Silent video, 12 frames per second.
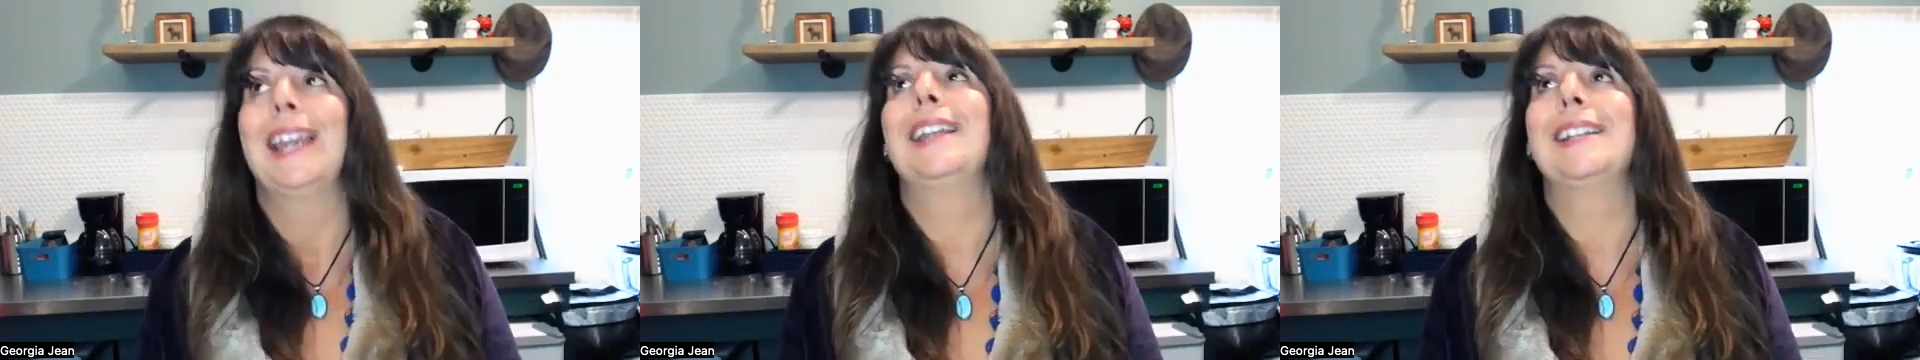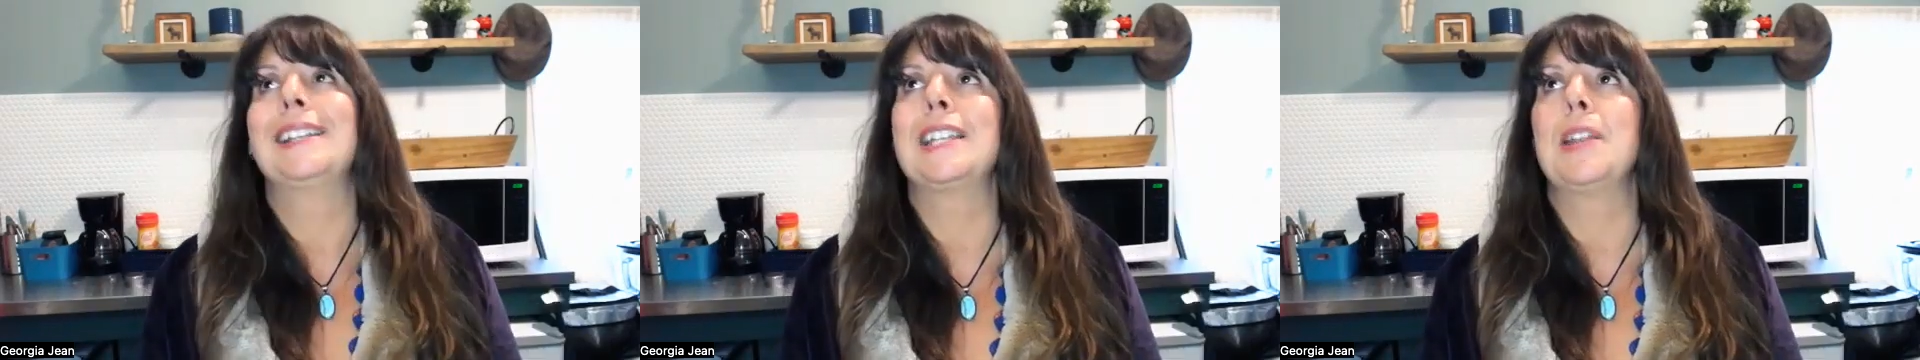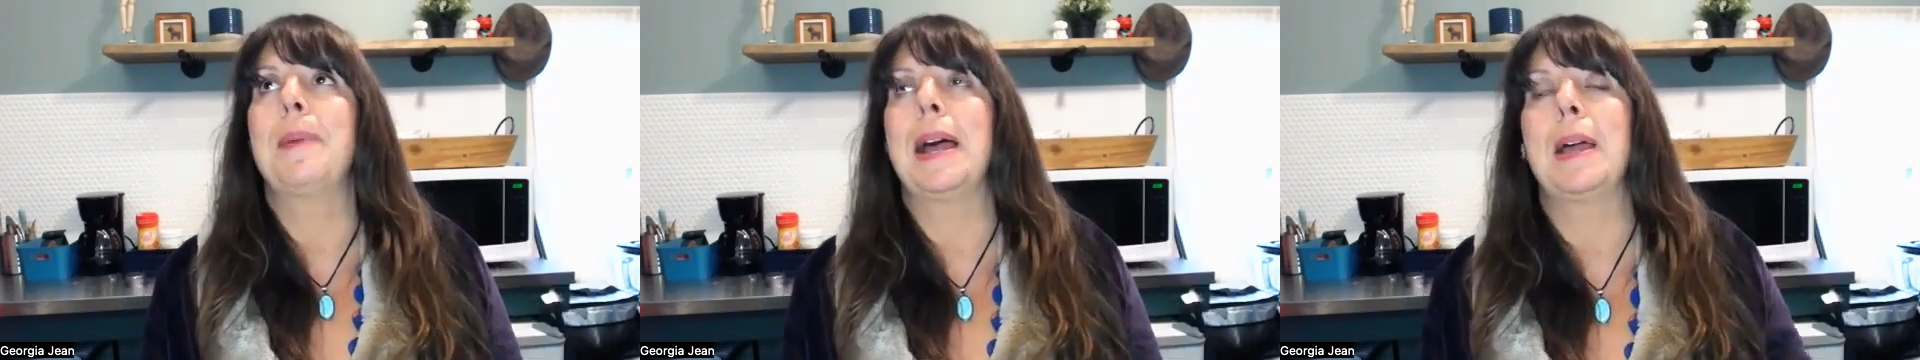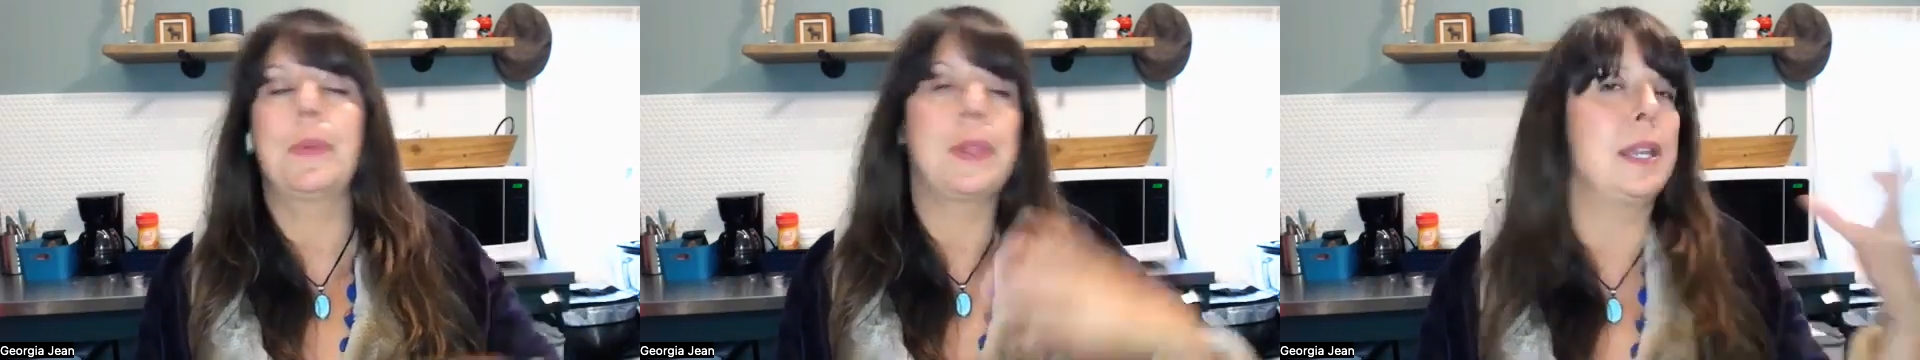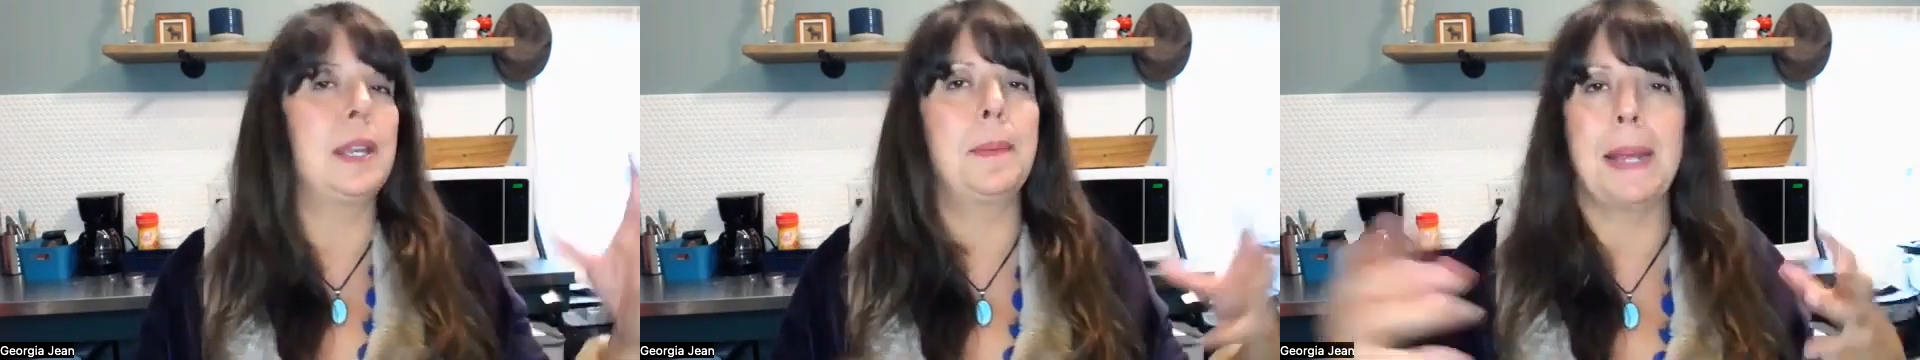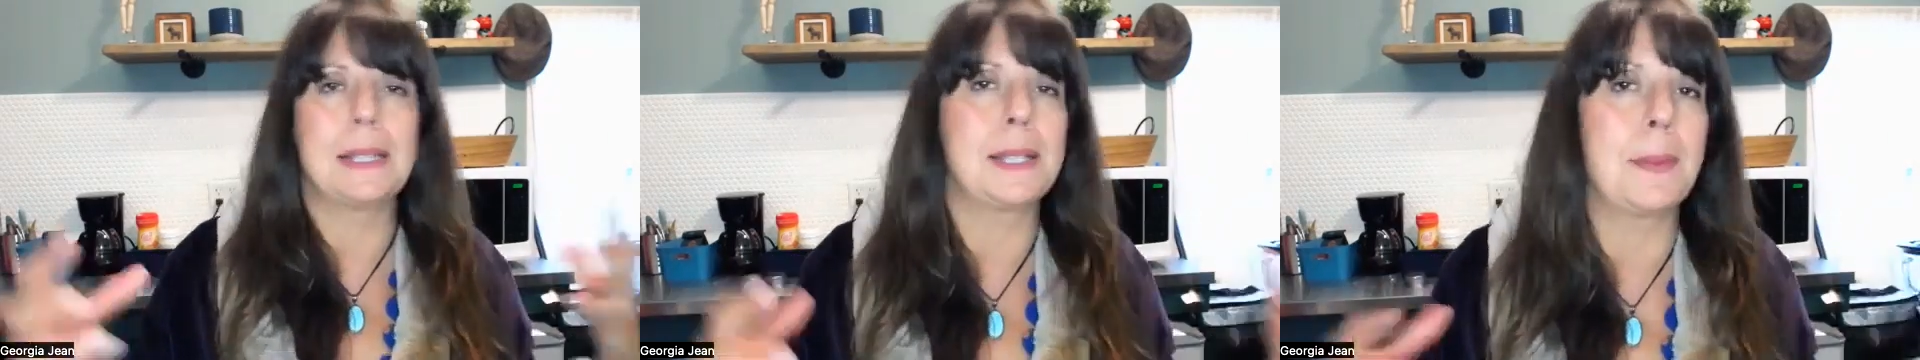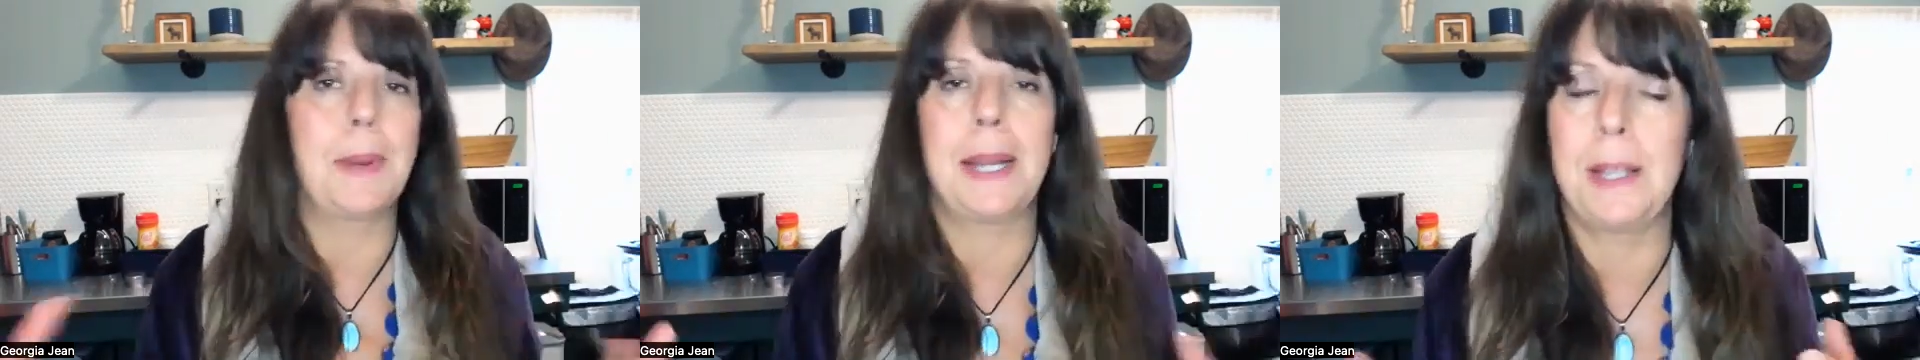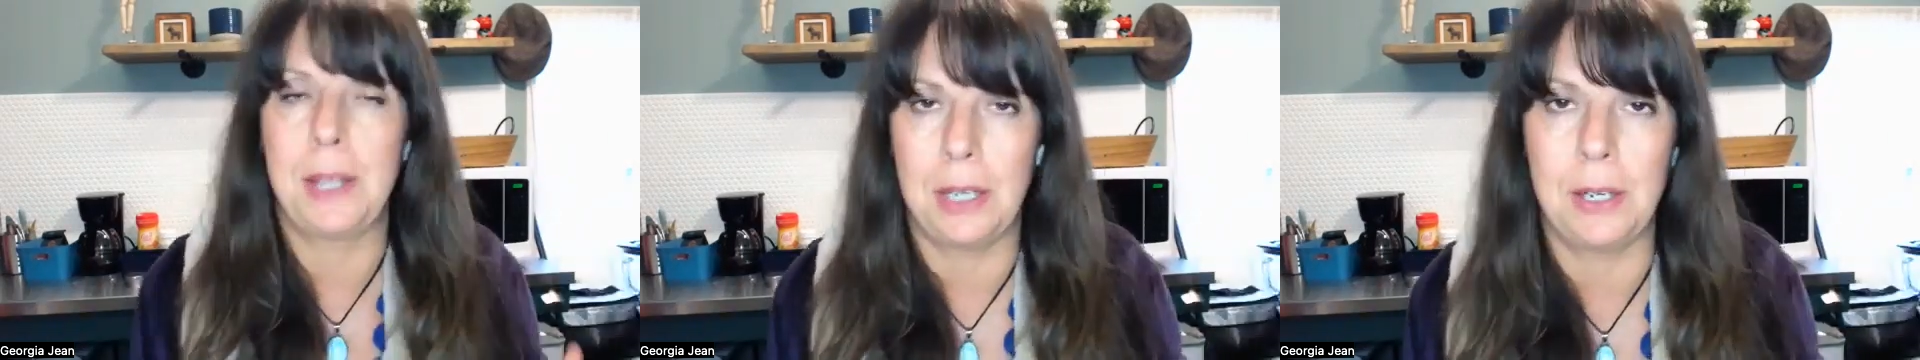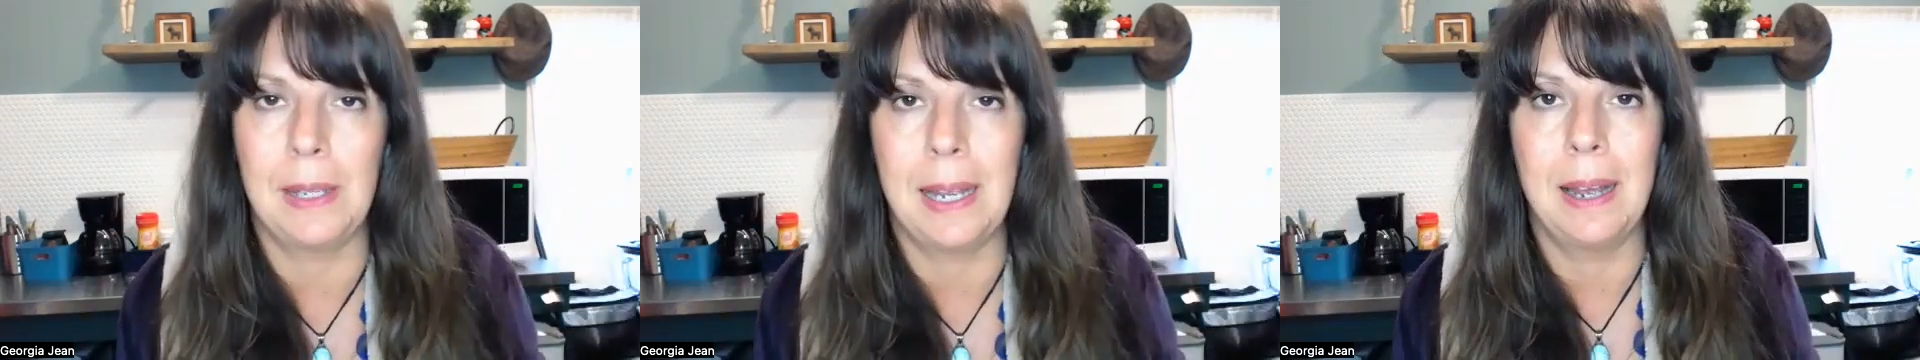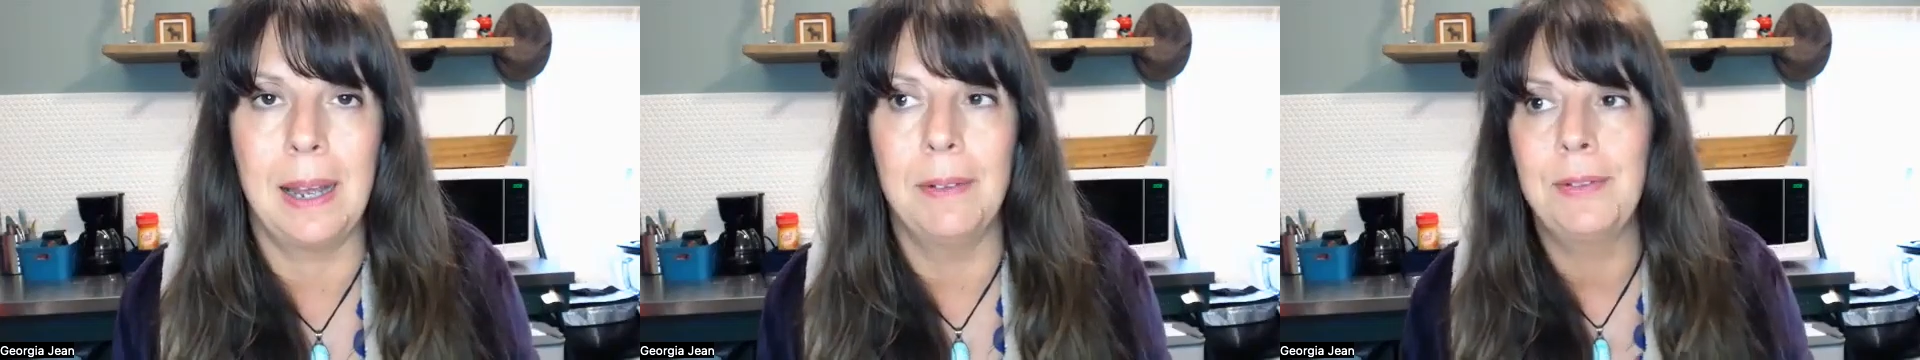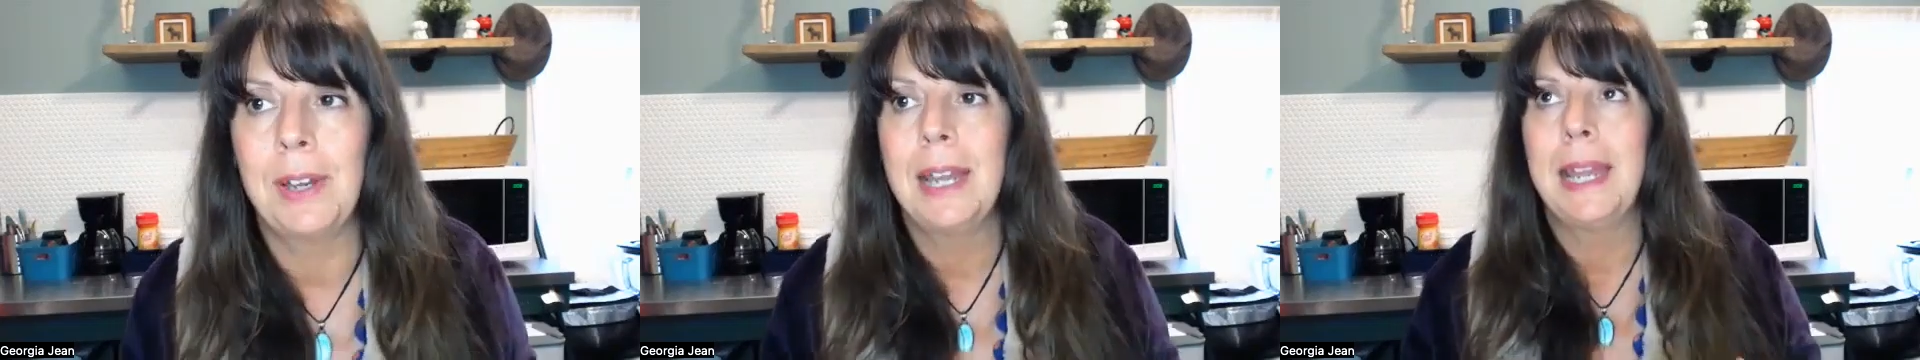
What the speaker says: It isn't about thinking about somebody that you love.